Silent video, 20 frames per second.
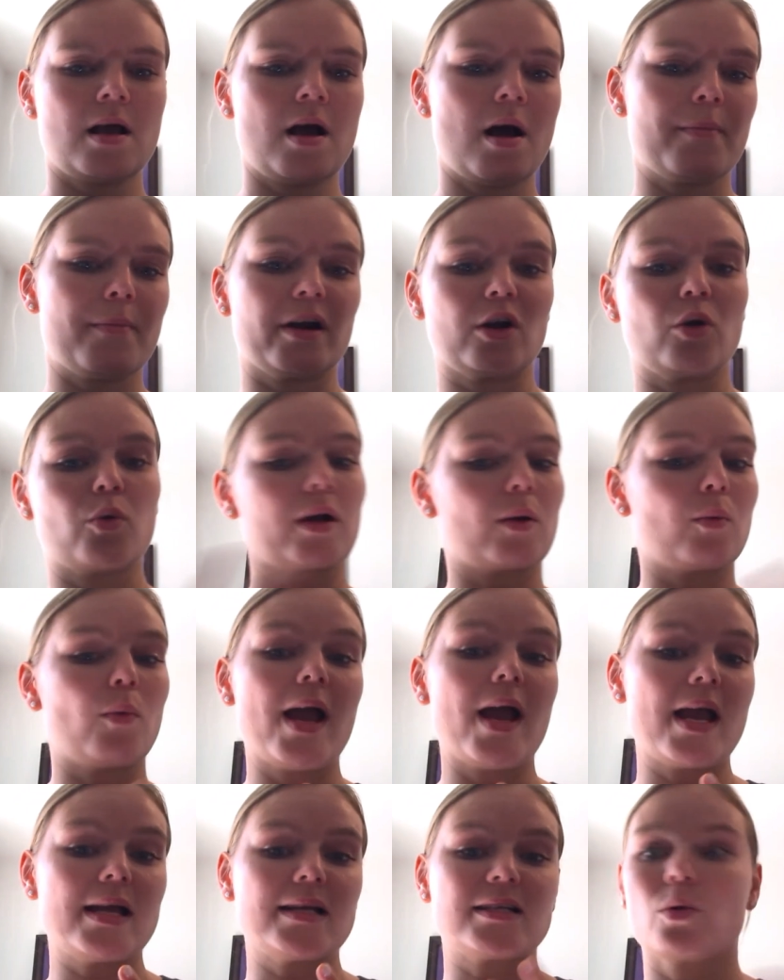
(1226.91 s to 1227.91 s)
but a quick
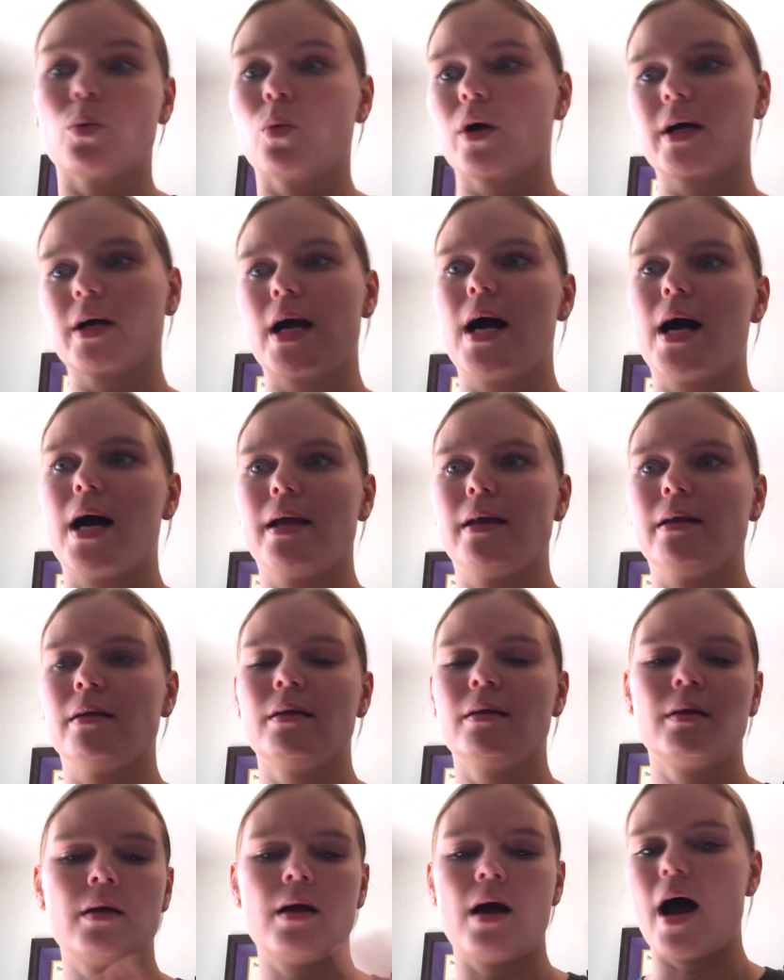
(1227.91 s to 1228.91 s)
way to work on
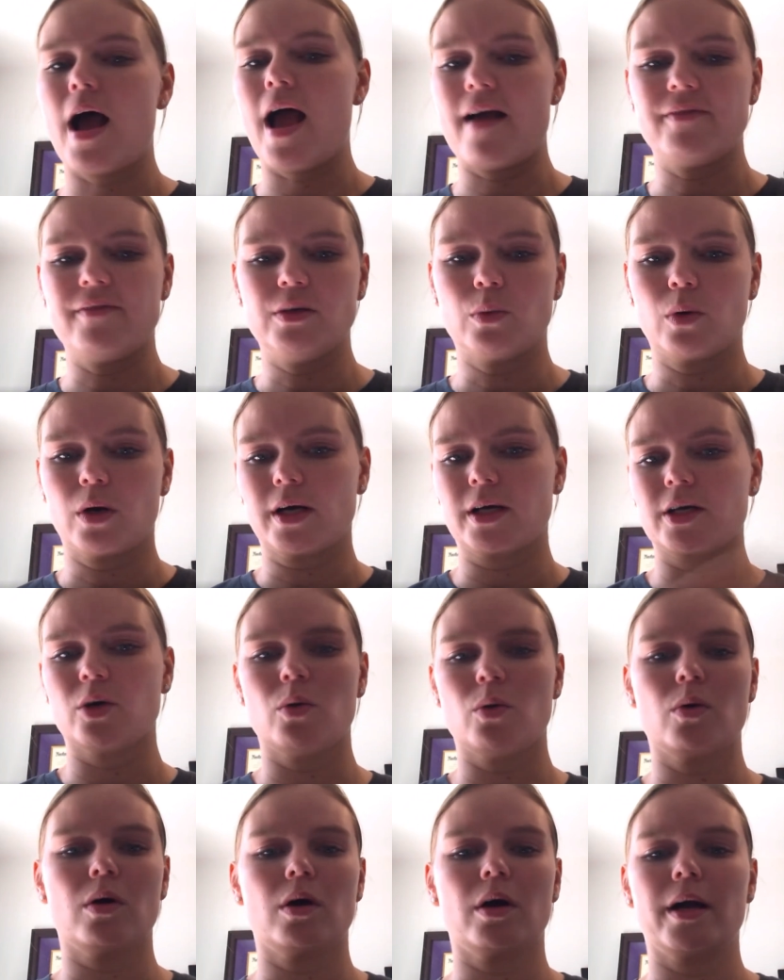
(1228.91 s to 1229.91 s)
a heavy work
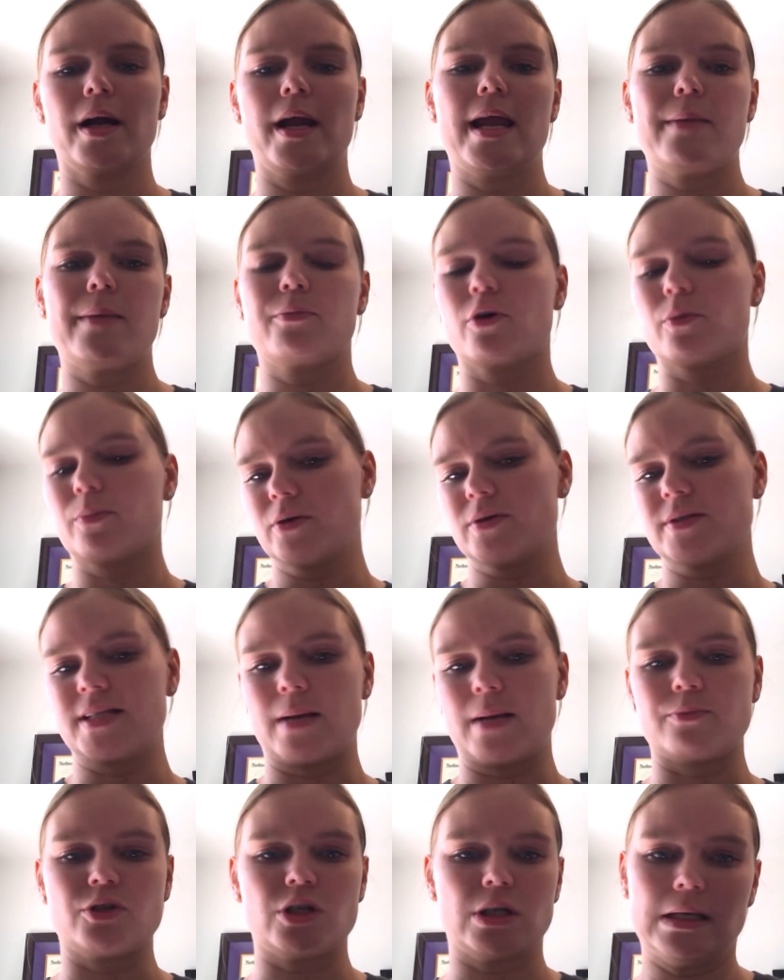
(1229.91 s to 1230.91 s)
or a
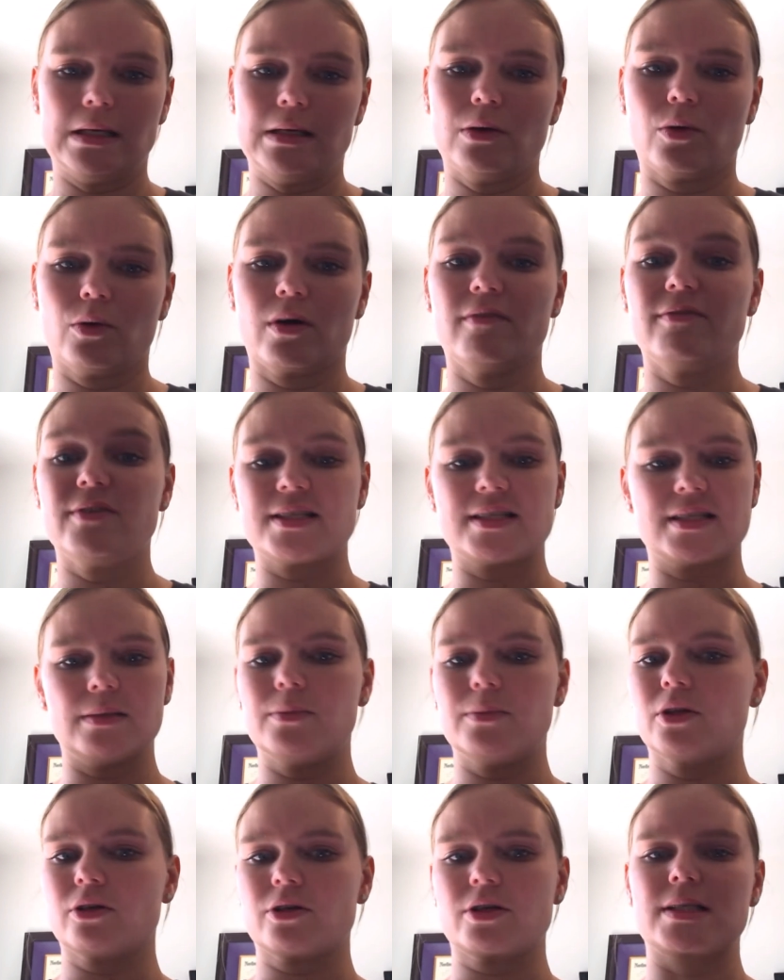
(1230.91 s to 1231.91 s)
proprioception or a
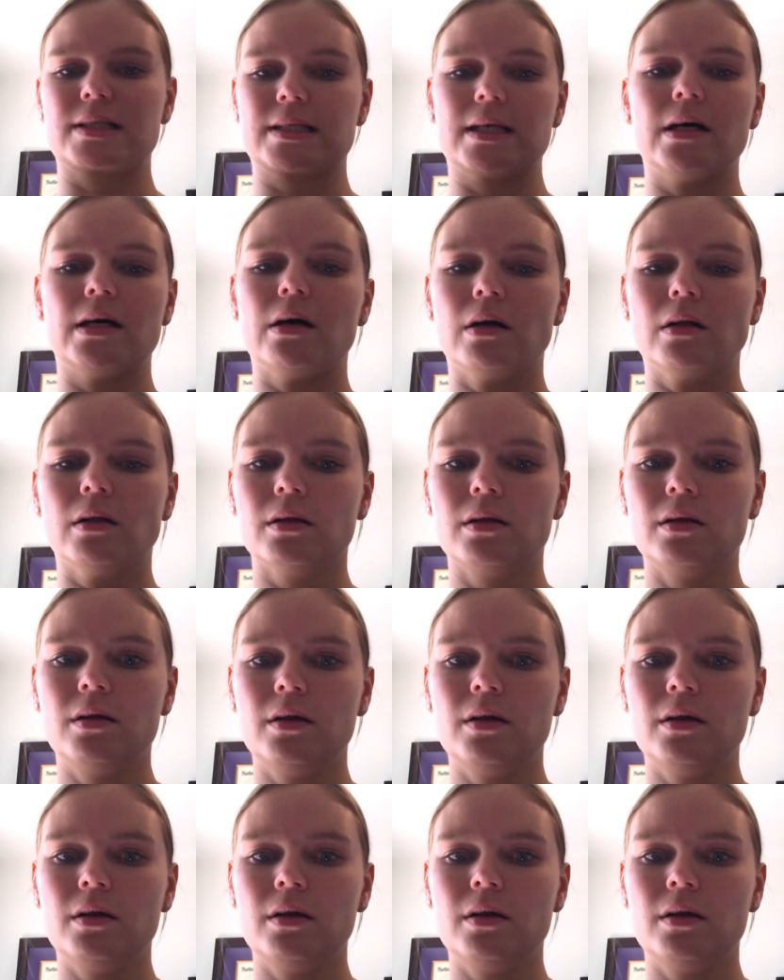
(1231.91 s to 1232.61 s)
vestibular skill